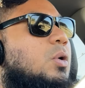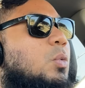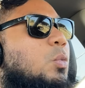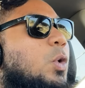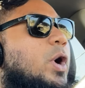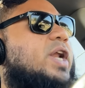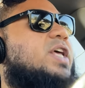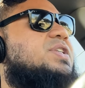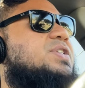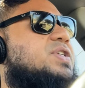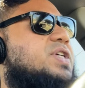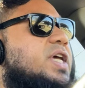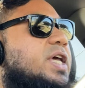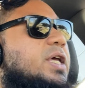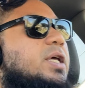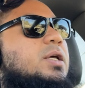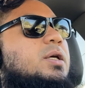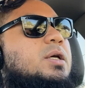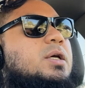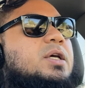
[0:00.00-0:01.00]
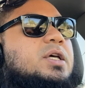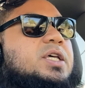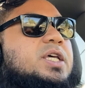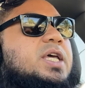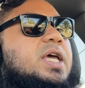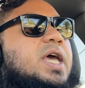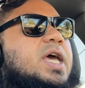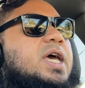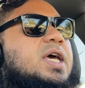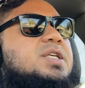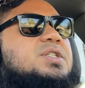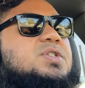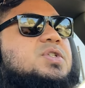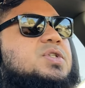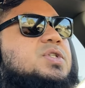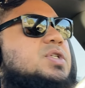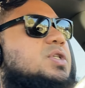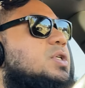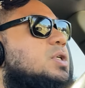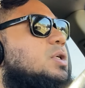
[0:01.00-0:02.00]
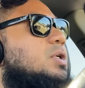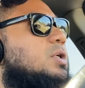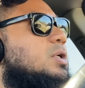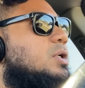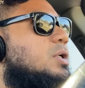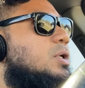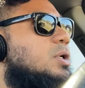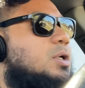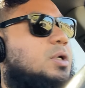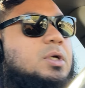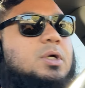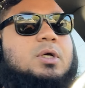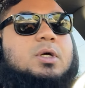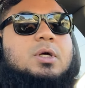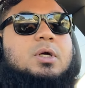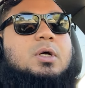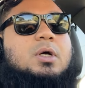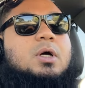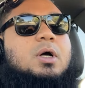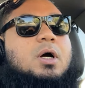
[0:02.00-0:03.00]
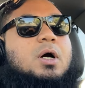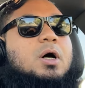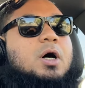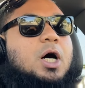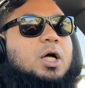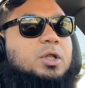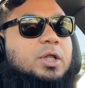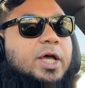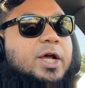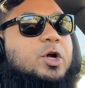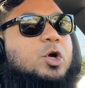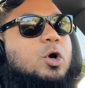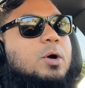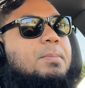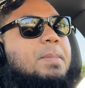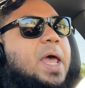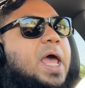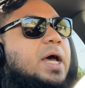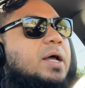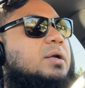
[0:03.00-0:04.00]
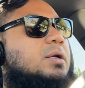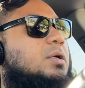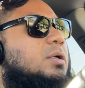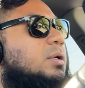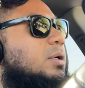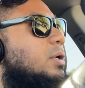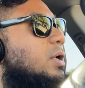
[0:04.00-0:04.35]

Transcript: What is he? He is a liquor man.